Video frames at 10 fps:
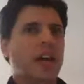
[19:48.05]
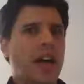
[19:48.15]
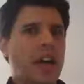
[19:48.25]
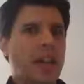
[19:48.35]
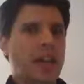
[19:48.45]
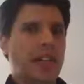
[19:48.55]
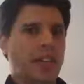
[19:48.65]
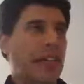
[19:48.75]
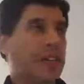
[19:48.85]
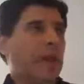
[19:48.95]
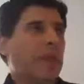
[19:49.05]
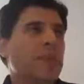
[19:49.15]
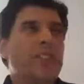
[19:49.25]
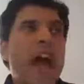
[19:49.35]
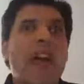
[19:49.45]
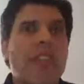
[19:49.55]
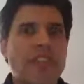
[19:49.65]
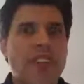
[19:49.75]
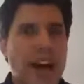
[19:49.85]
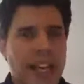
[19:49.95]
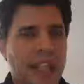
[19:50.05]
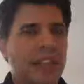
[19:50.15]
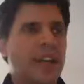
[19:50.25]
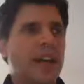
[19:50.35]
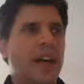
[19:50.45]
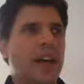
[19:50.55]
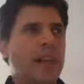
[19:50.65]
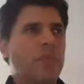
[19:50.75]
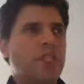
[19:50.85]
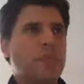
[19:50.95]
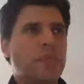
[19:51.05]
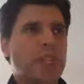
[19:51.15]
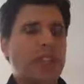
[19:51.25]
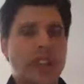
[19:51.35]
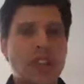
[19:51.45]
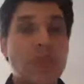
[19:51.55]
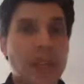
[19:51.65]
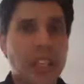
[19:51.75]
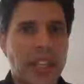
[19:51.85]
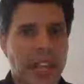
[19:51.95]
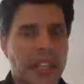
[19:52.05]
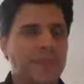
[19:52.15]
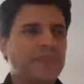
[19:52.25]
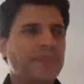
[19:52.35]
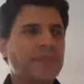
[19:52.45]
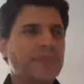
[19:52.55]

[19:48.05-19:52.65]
You know, that would be terrifying. That would just be humiliating,